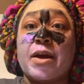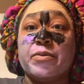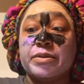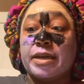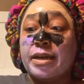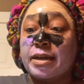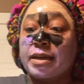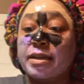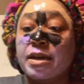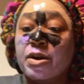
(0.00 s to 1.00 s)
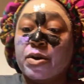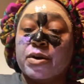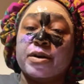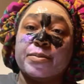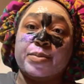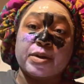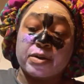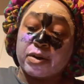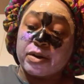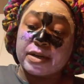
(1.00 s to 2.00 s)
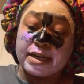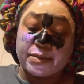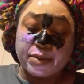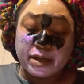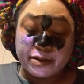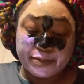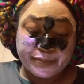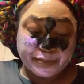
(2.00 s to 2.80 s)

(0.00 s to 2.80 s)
I will tag it or put a card down below.